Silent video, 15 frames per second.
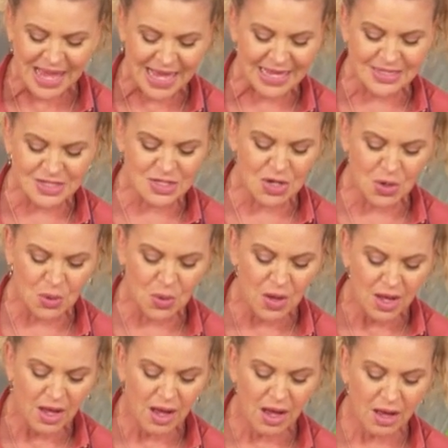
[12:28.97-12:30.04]
And so
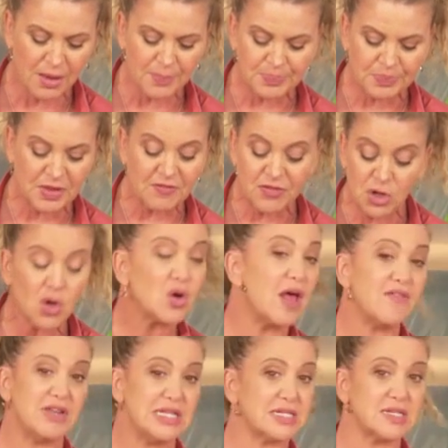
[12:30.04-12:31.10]
if you don't
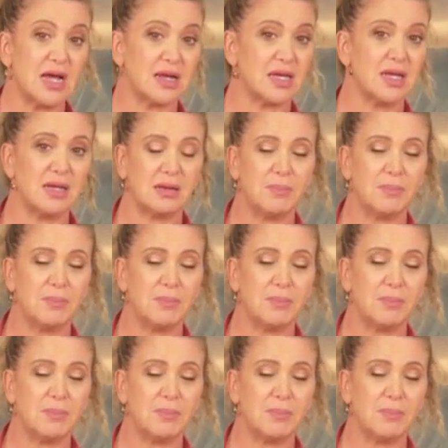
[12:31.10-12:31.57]
have any sake,